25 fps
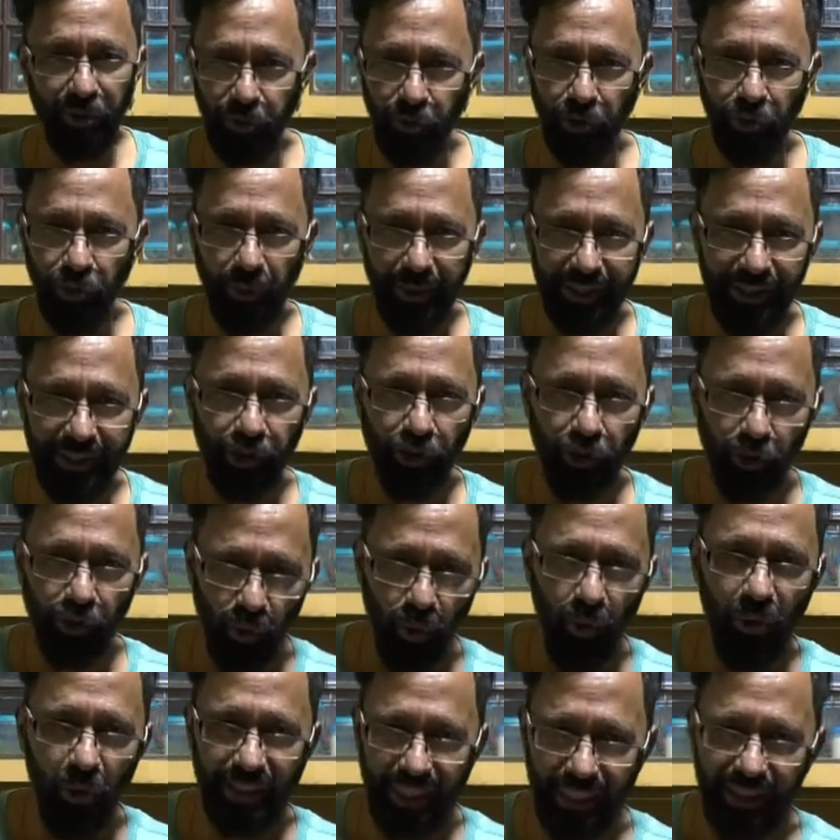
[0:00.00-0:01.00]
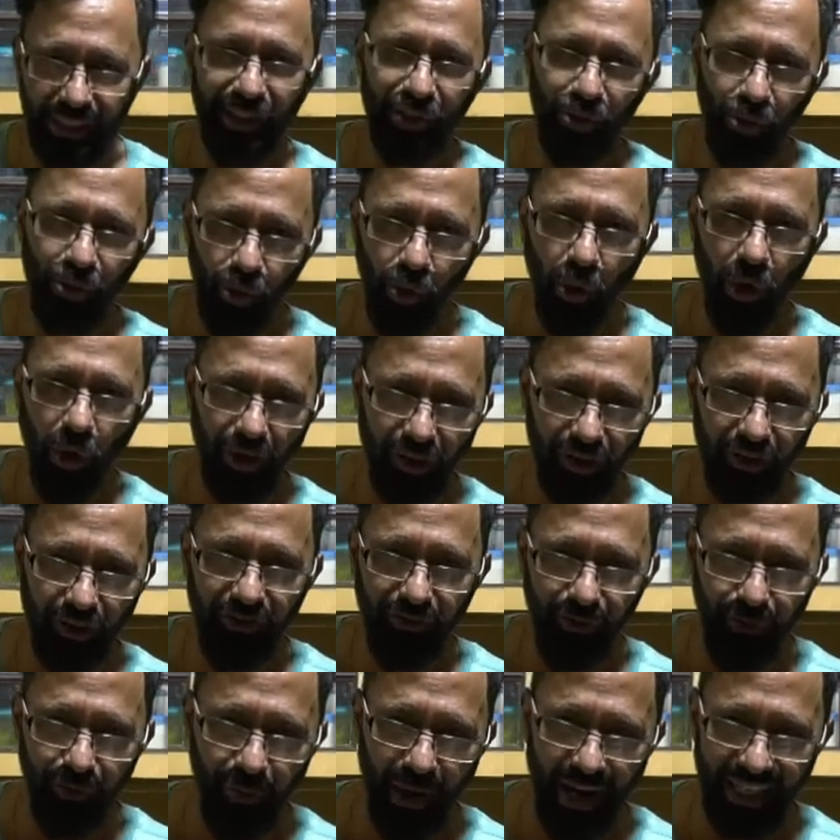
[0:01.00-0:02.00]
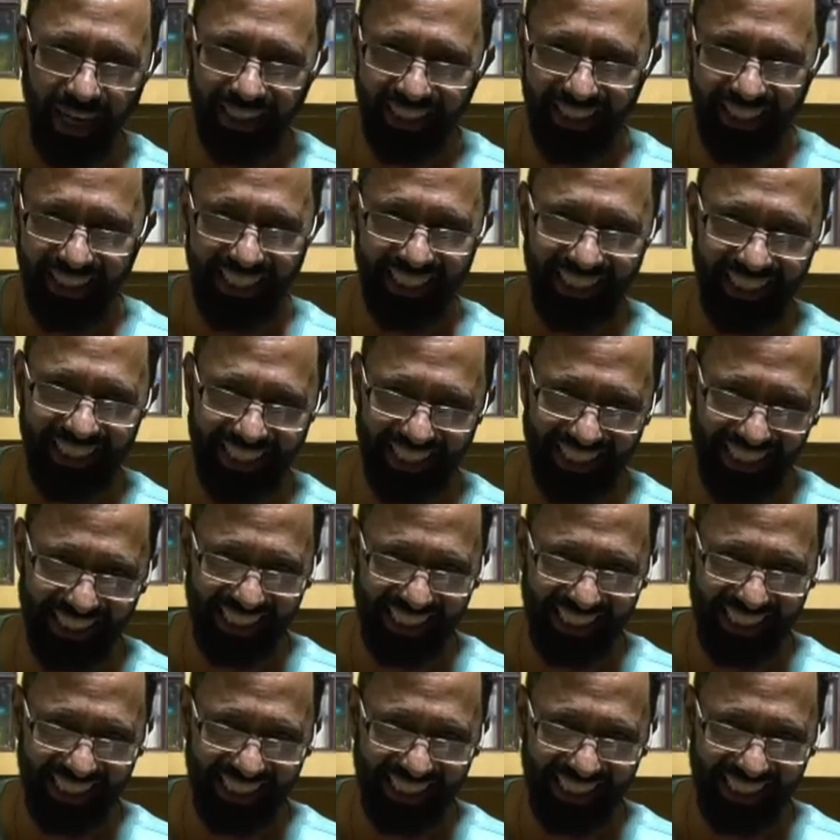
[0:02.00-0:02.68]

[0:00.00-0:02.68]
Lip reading: know it's a root and there's a lot of mud and dirt